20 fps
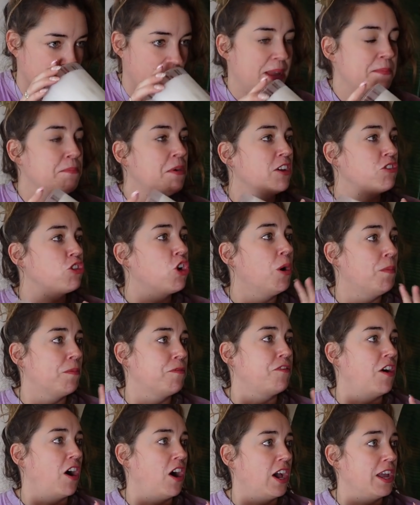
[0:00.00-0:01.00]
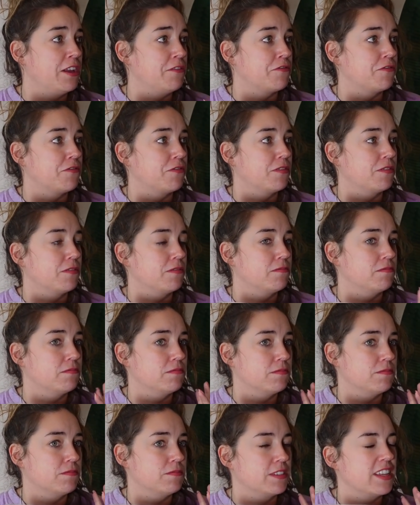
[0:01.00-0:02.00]
In my top five,
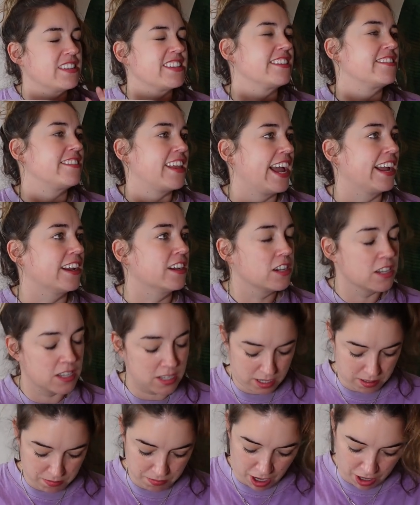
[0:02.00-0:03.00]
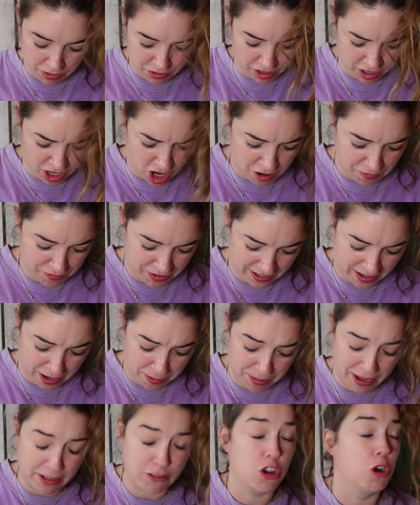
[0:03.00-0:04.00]
I say 10 because I can't think
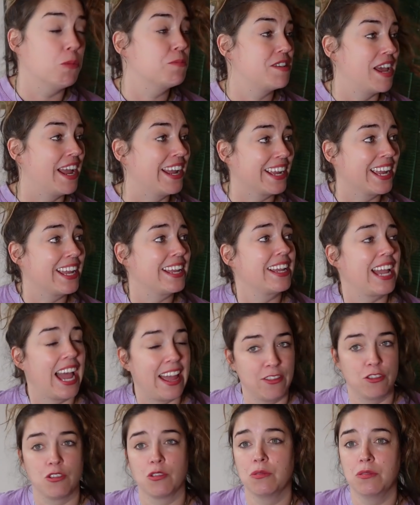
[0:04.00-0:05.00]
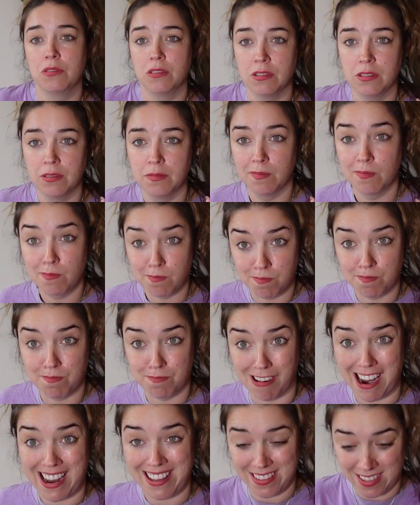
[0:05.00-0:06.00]
now, but a top 10 candle
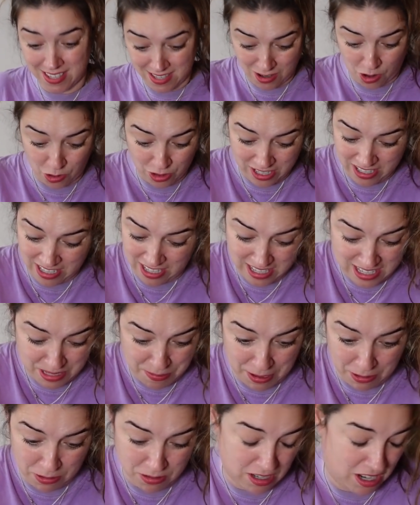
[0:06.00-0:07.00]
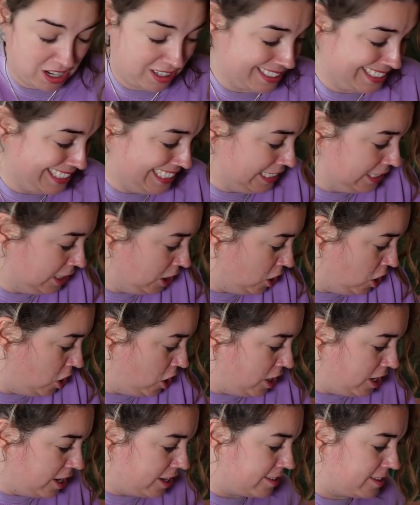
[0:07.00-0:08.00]
brands. Honestly, the smells are
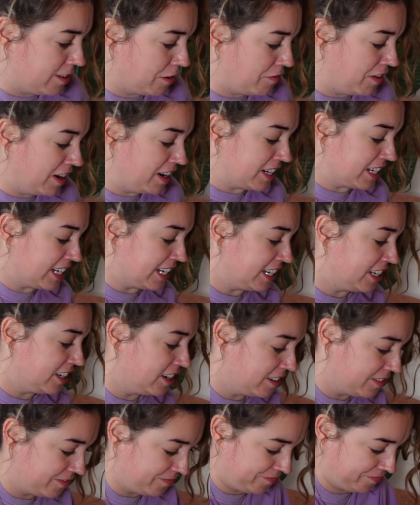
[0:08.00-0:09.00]
divine.